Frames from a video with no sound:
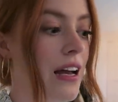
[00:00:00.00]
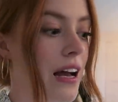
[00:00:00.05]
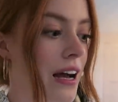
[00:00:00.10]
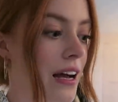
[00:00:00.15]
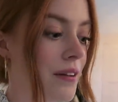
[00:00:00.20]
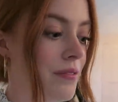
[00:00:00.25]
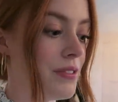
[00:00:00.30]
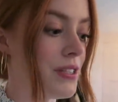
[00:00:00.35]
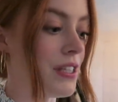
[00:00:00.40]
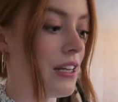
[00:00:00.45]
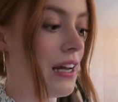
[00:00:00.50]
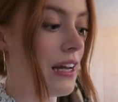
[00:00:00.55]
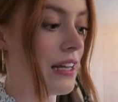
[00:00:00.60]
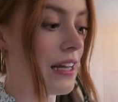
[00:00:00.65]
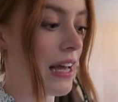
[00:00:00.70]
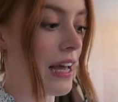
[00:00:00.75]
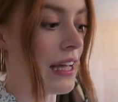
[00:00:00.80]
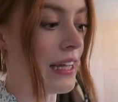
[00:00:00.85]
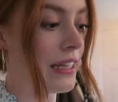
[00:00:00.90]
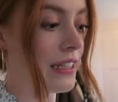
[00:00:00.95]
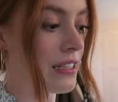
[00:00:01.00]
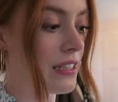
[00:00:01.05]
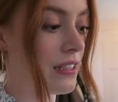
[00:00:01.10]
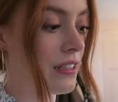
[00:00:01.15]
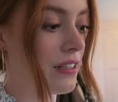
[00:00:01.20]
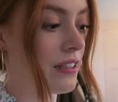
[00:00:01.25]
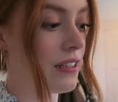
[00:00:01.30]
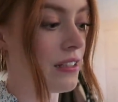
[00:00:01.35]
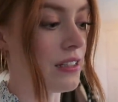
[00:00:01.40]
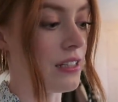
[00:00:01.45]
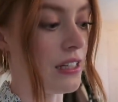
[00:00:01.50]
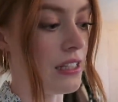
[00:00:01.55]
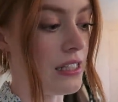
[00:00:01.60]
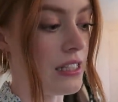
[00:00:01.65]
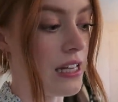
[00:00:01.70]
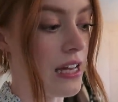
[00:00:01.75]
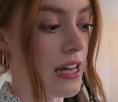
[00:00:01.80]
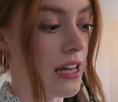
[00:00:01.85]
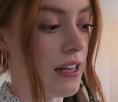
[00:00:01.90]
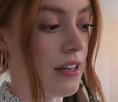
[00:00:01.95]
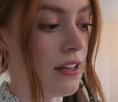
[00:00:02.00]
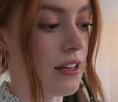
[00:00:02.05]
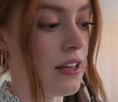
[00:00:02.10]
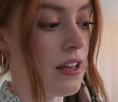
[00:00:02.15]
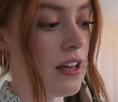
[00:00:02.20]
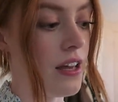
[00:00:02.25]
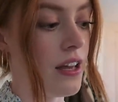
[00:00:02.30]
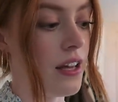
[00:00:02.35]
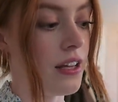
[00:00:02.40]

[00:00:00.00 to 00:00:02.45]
So like 8, a size 10,